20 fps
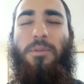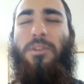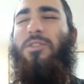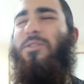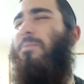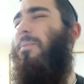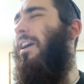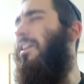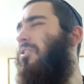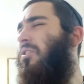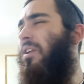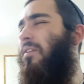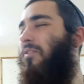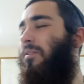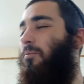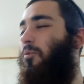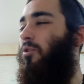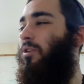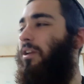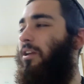Could you imagine every
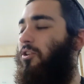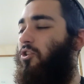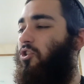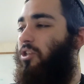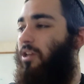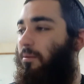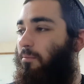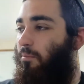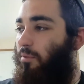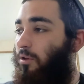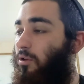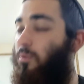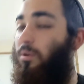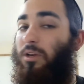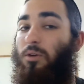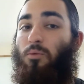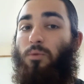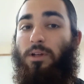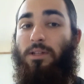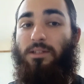morning Hashem blowing
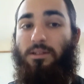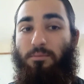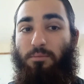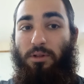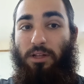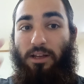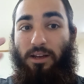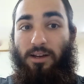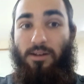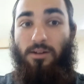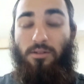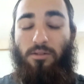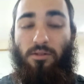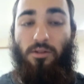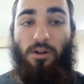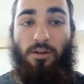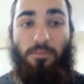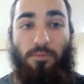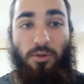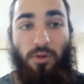a wind and playing an
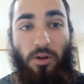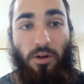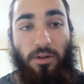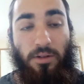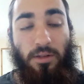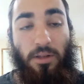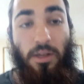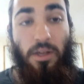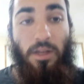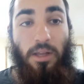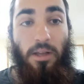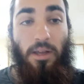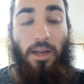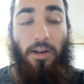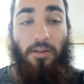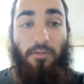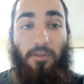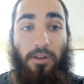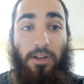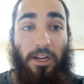alarm clock out
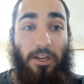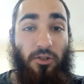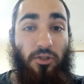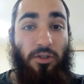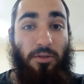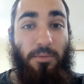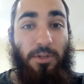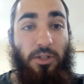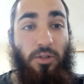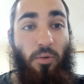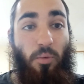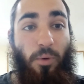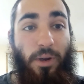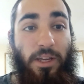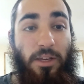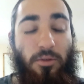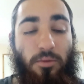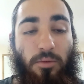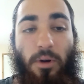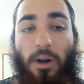of an instrument to
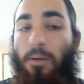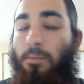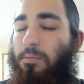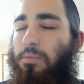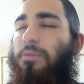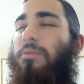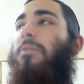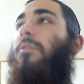wake you up?